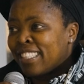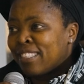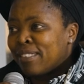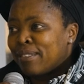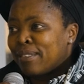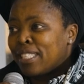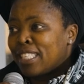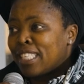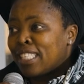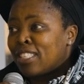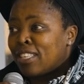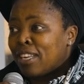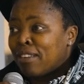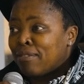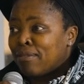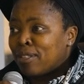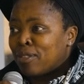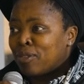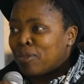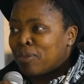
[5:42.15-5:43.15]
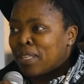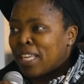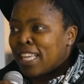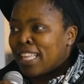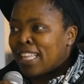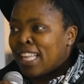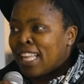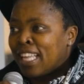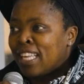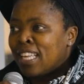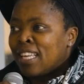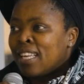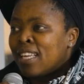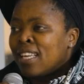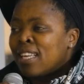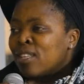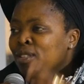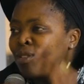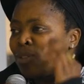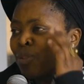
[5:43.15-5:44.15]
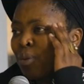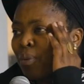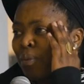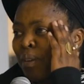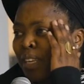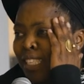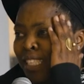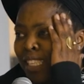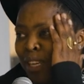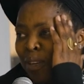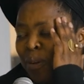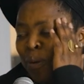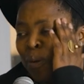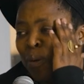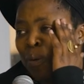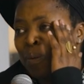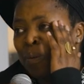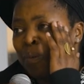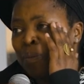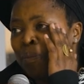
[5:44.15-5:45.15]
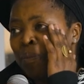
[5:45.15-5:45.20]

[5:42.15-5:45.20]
We just traveled together 2 weeks ago.